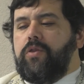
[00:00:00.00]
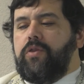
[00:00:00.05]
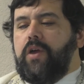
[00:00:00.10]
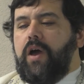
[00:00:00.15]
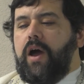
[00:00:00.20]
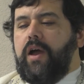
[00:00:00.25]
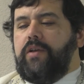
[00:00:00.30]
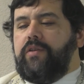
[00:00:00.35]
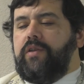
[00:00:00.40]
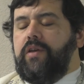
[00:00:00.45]
The
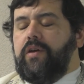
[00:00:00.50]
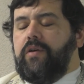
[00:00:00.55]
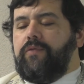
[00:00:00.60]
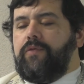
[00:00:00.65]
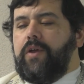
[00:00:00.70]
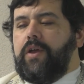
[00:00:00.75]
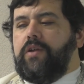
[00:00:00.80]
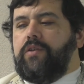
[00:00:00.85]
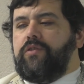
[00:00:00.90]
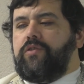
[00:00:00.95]
idea
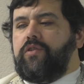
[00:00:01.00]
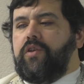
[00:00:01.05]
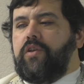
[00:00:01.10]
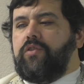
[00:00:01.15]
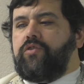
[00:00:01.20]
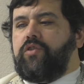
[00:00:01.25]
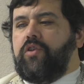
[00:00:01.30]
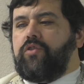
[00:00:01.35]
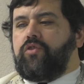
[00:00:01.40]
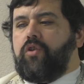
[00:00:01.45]
of
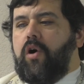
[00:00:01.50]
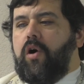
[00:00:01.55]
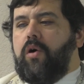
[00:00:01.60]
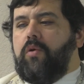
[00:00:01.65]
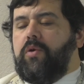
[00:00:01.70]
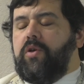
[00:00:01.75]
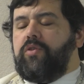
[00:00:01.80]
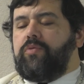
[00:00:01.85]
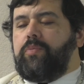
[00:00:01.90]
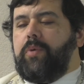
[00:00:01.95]
incense has
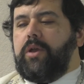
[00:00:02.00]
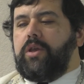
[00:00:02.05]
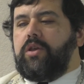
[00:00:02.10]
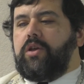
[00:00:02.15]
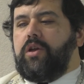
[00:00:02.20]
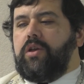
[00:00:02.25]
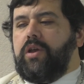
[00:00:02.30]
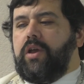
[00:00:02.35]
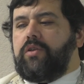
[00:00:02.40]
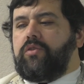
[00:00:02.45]
always been
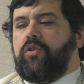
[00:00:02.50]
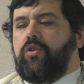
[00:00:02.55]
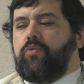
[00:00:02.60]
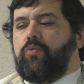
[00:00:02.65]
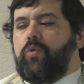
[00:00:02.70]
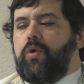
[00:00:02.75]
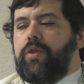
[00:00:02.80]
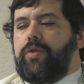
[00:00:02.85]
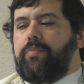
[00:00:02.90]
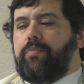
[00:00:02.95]

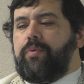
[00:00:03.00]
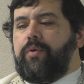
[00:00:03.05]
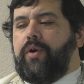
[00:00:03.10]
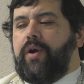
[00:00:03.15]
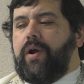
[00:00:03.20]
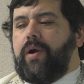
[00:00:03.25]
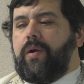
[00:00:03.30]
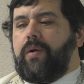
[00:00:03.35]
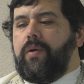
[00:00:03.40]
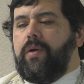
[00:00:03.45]
connected with
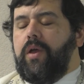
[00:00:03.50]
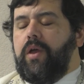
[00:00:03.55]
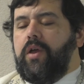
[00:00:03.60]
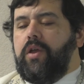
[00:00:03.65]
prayer.